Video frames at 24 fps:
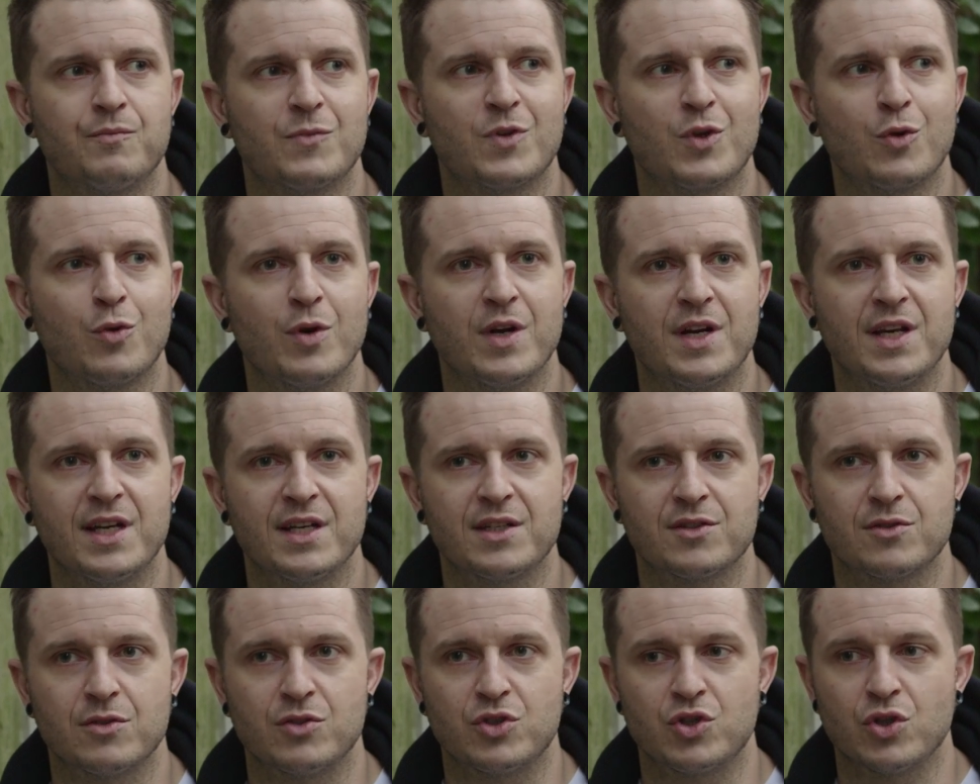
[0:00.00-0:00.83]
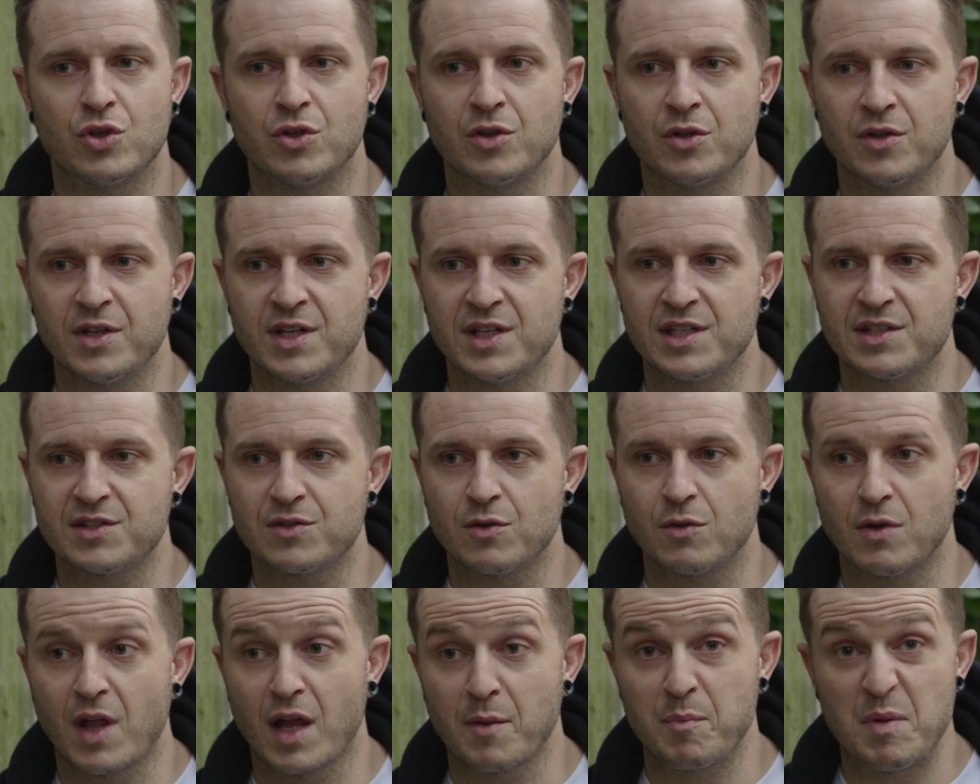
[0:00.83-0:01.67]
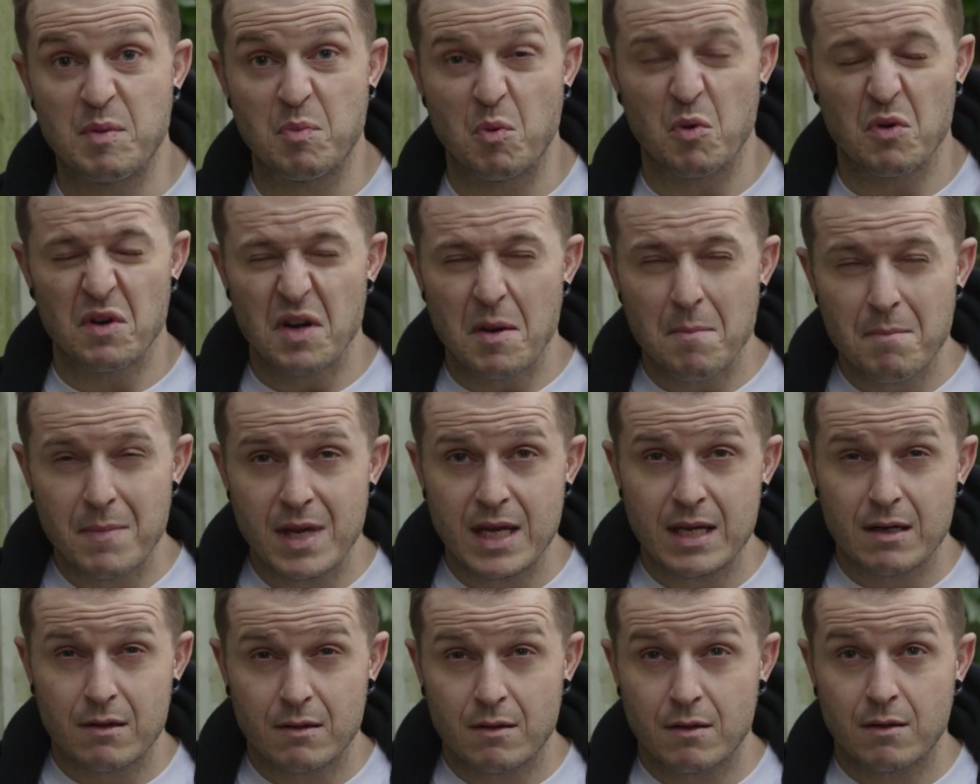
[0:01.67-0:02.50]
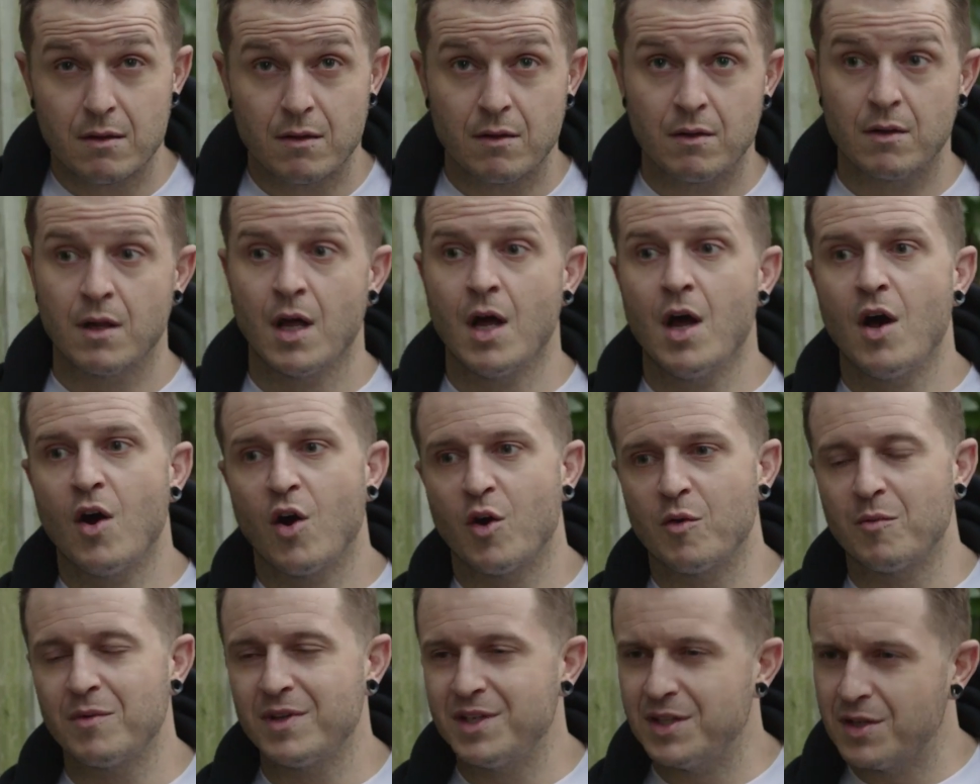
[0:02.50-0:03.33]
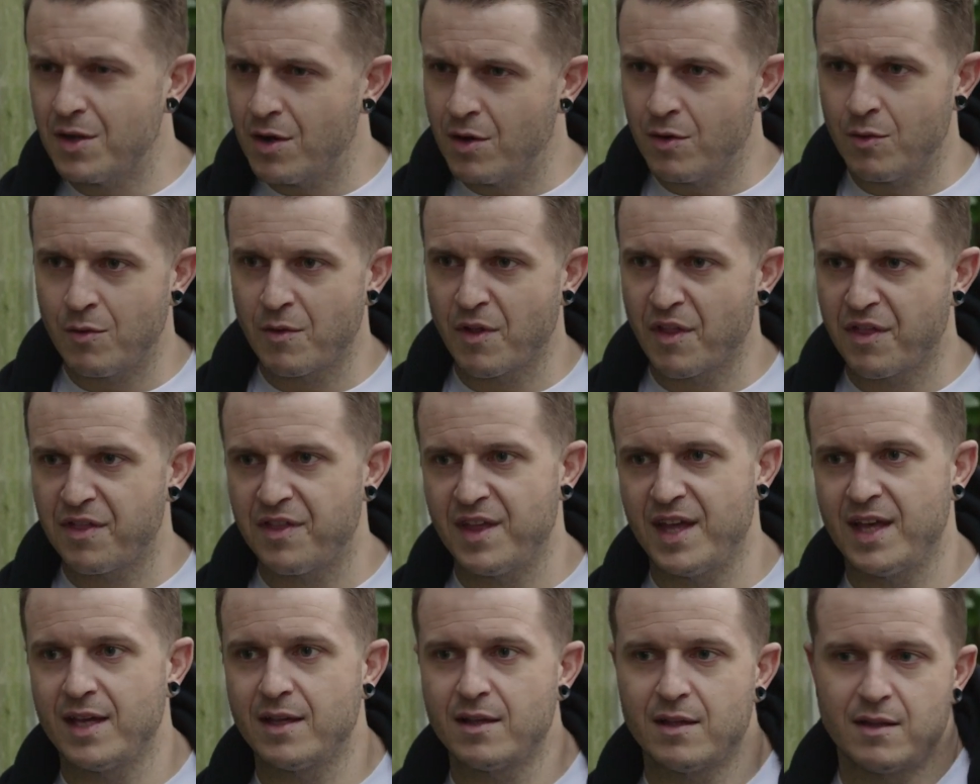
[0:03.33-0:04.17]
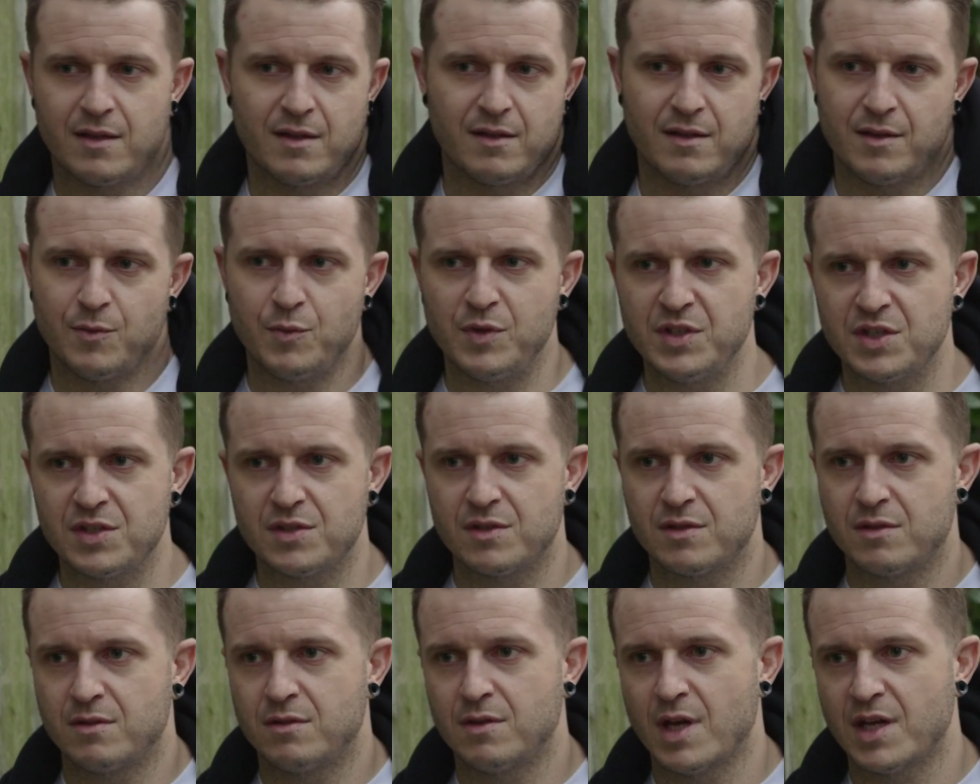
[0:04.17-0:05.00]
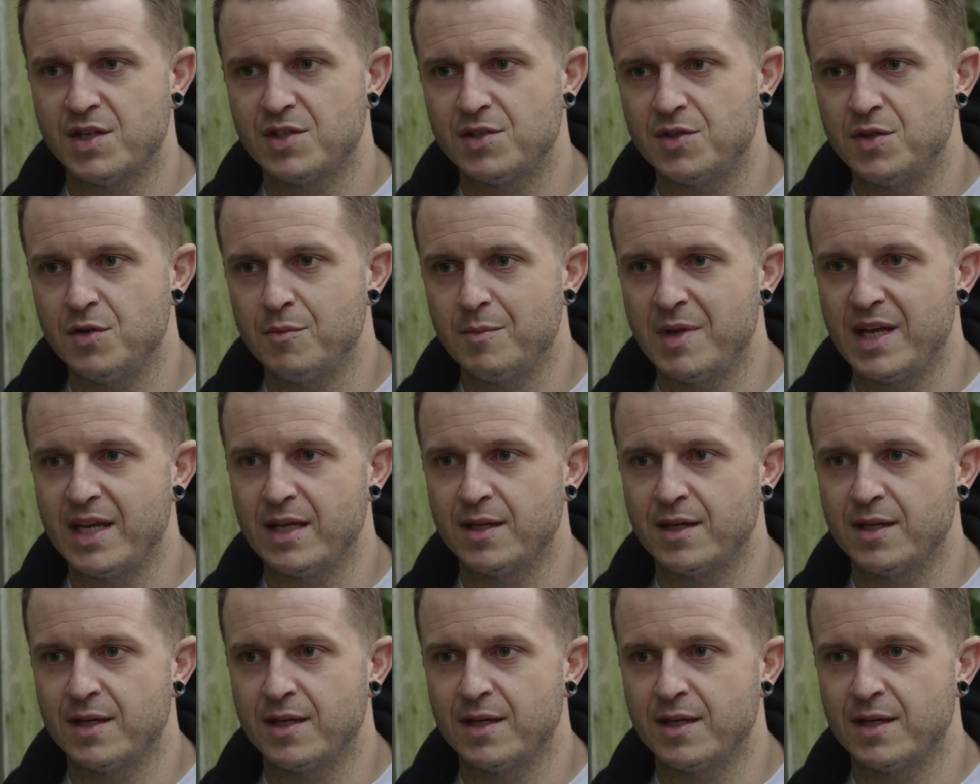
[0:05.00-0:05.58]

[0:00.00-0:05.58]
critics or journalists or like people who are in the metal or, you know, think. I just do me.